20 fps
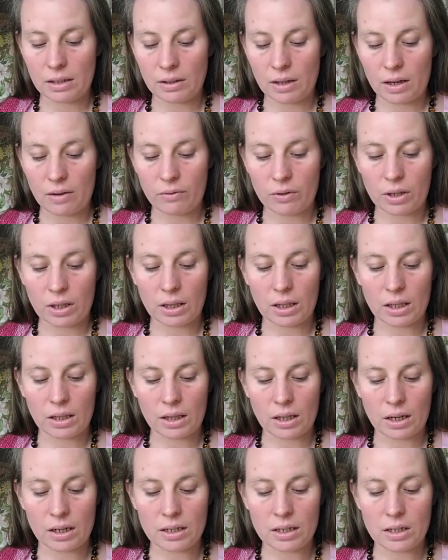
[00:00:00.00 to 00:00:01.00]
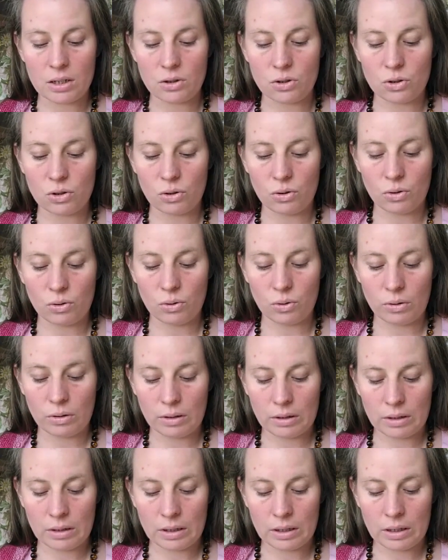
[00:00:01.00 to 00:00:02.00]
everything that I need to.
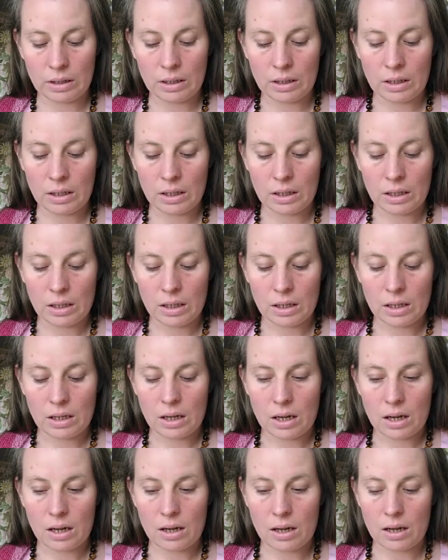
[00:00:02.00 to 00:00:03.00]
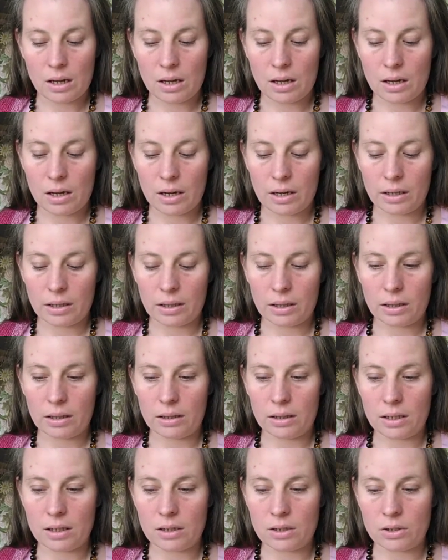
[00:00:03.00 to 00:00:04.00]
I
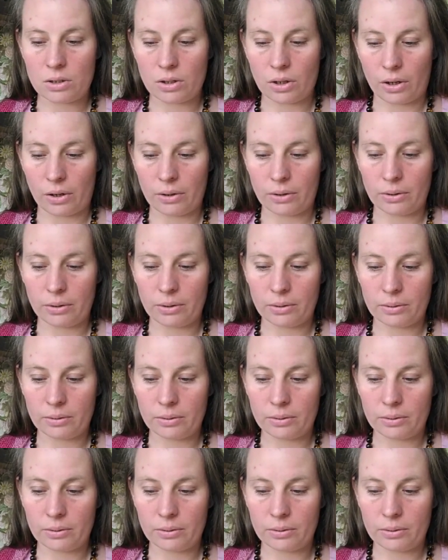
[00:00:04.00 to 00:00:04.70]
think so.